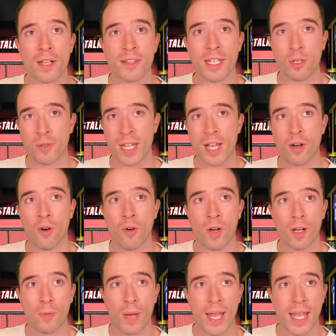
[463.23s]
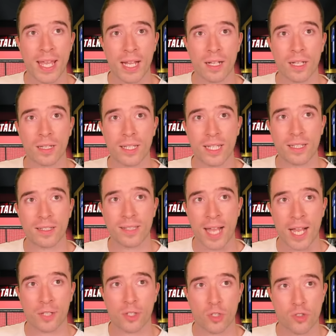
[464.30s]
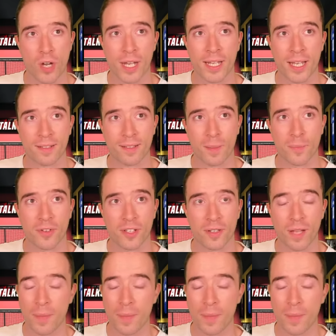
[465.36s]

0-0, where England needed to actually try and get something.